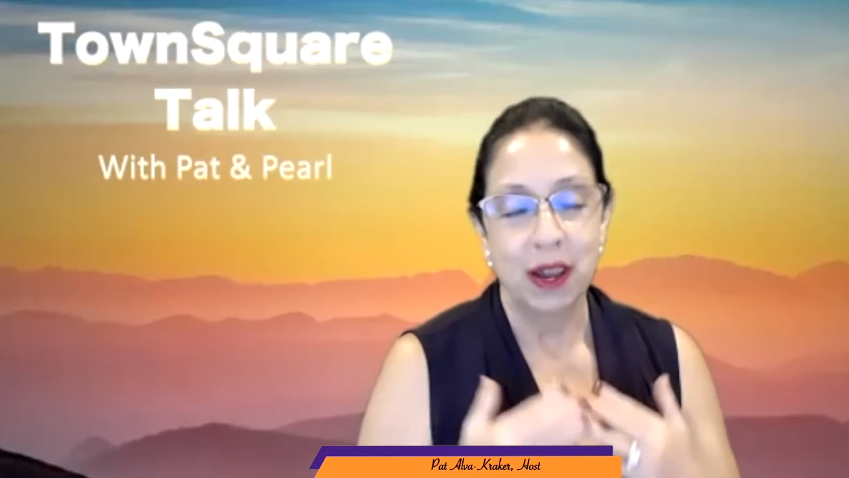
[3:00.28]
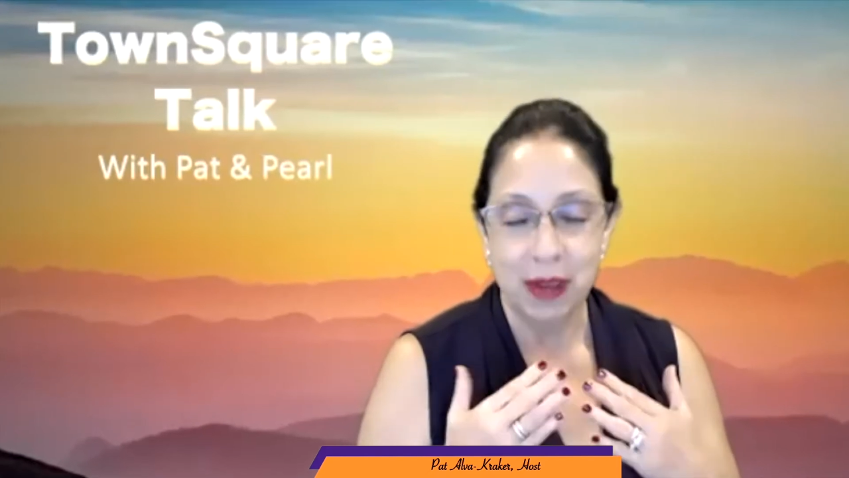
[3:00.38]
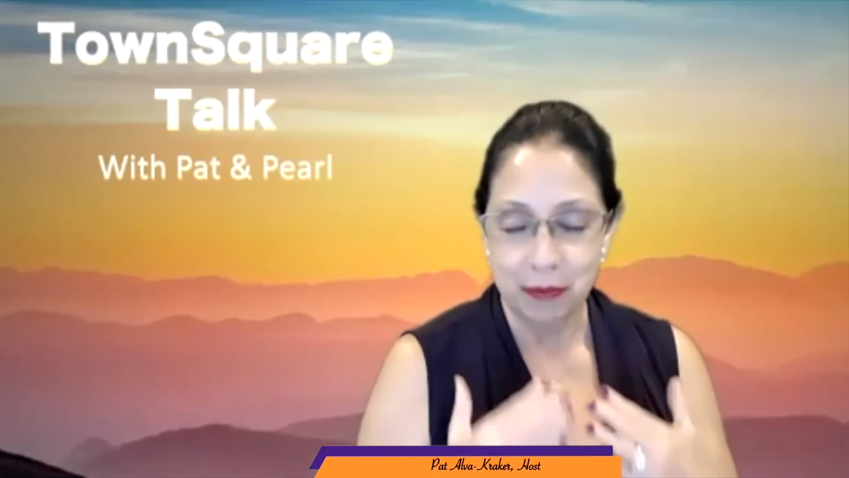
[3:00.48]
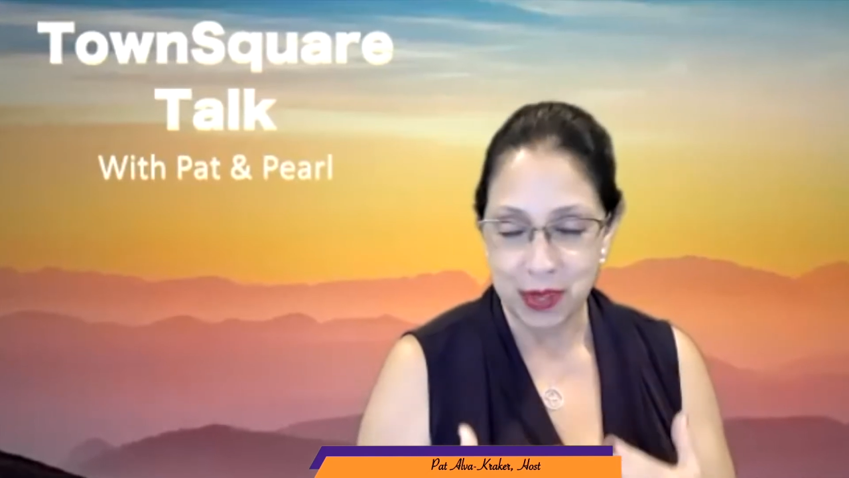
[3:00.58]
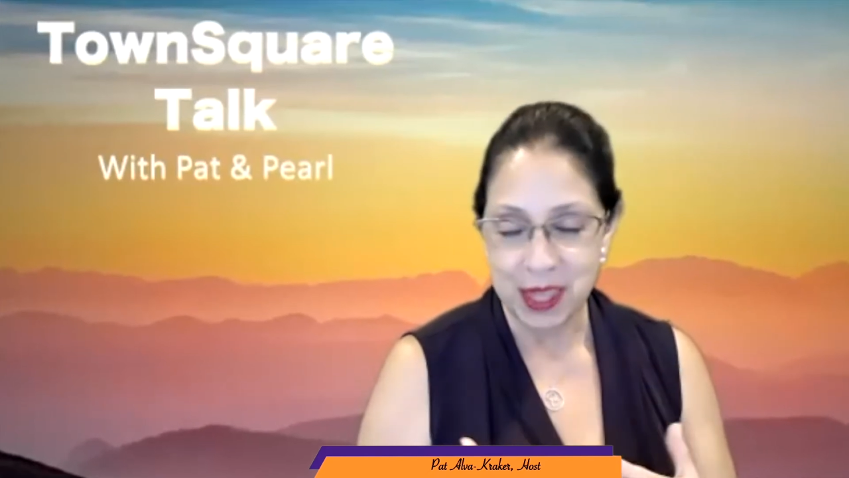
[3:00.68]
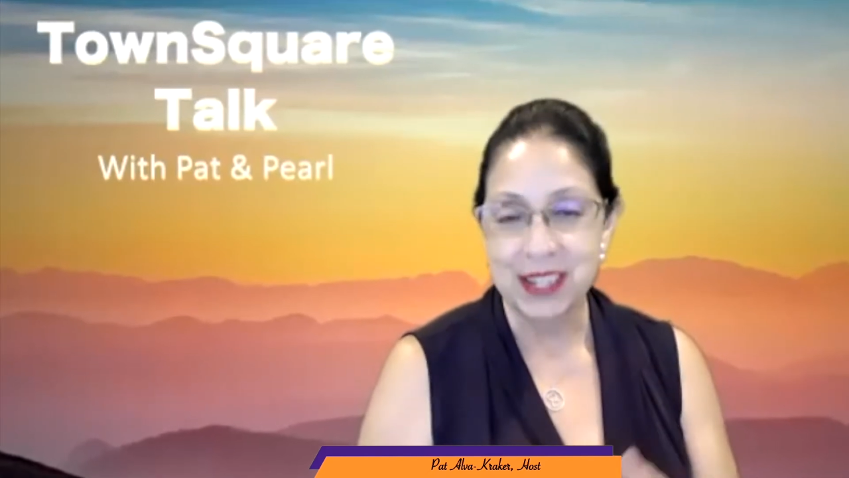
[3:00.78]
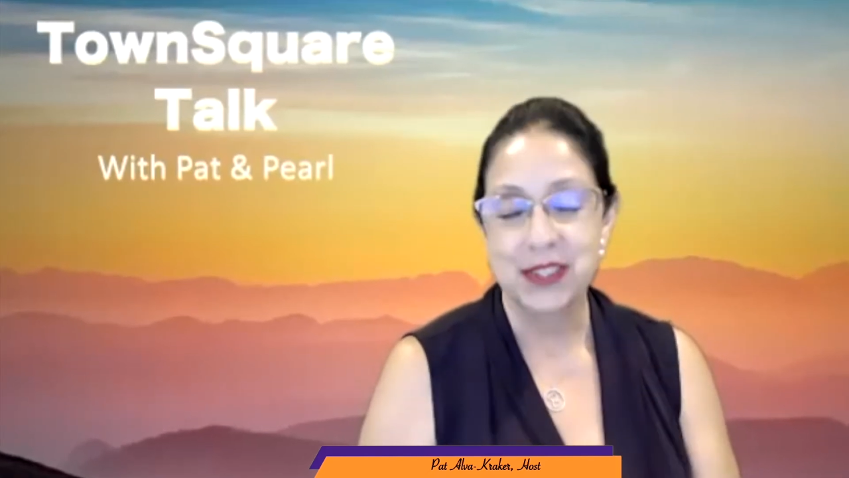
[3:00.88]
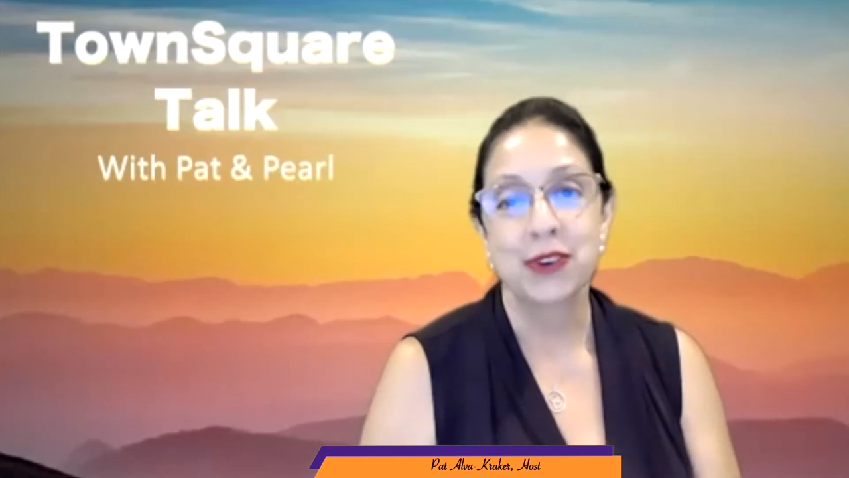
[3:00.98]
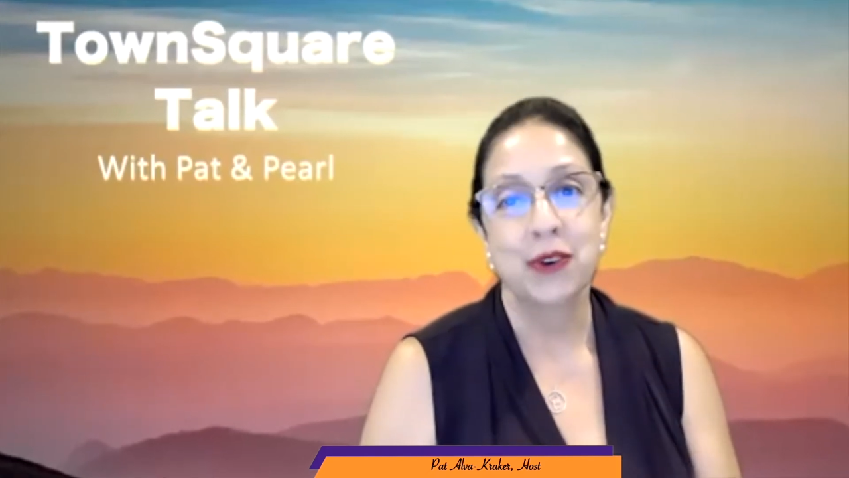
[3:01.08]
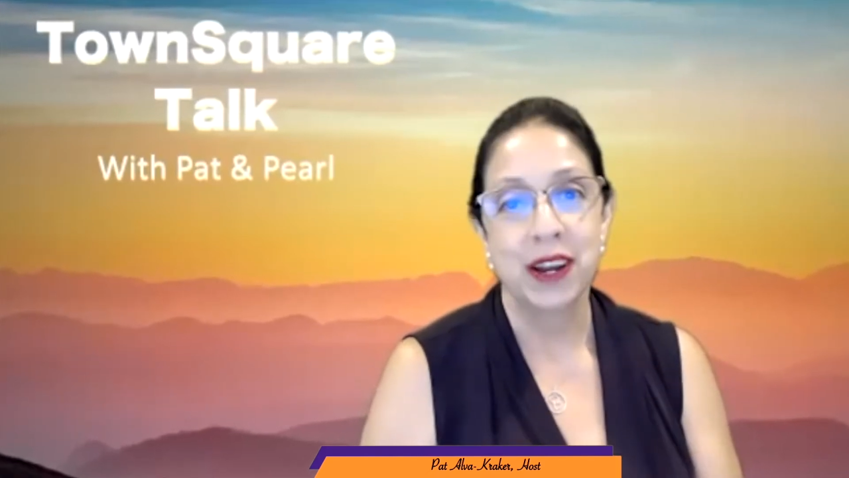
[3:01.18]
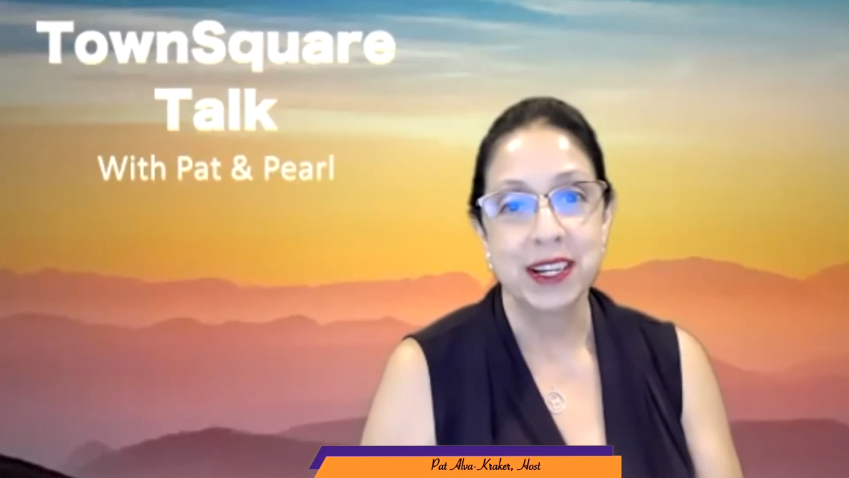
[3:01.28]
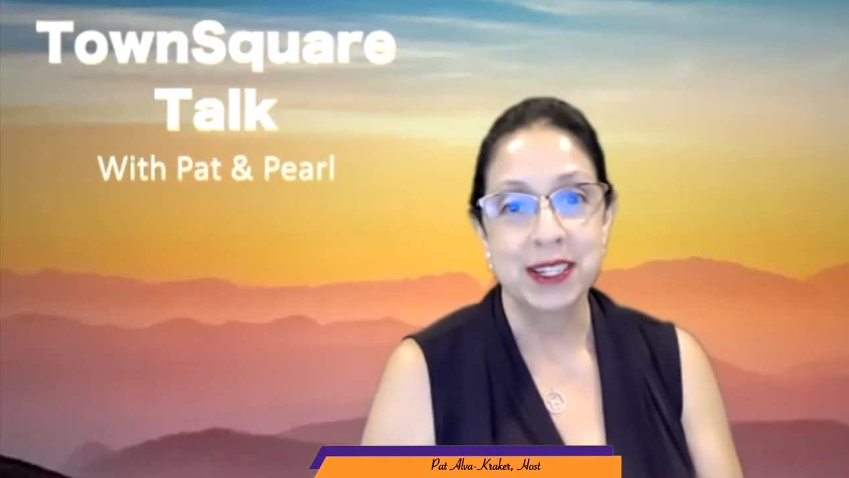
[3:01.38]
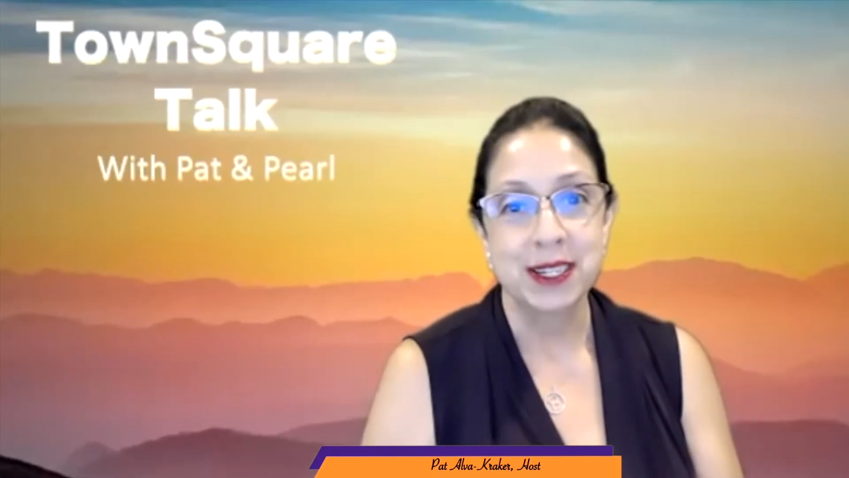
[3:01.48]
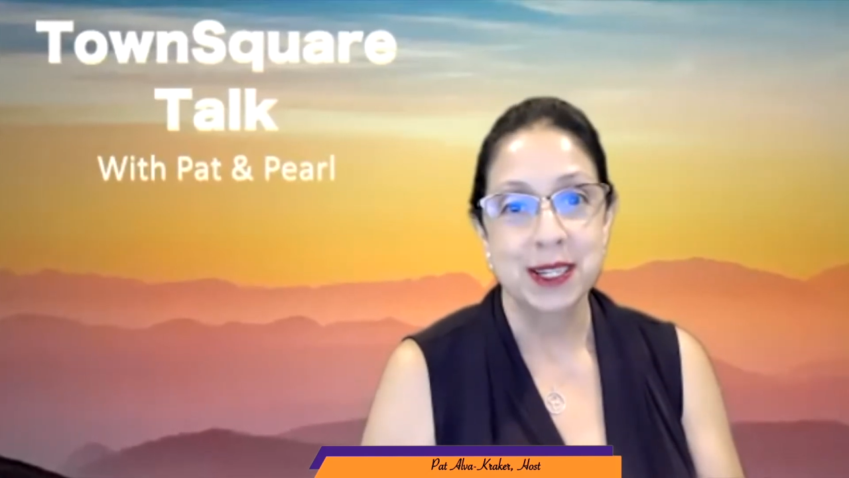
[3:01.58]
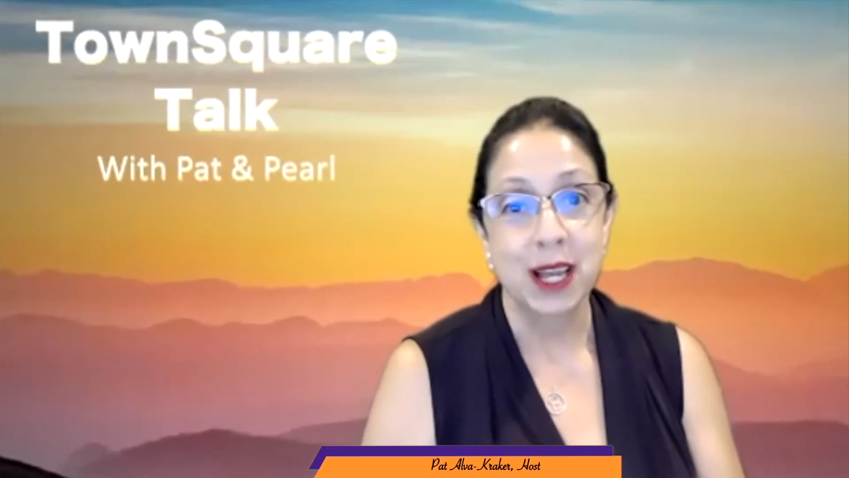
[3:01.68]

with ease and grace.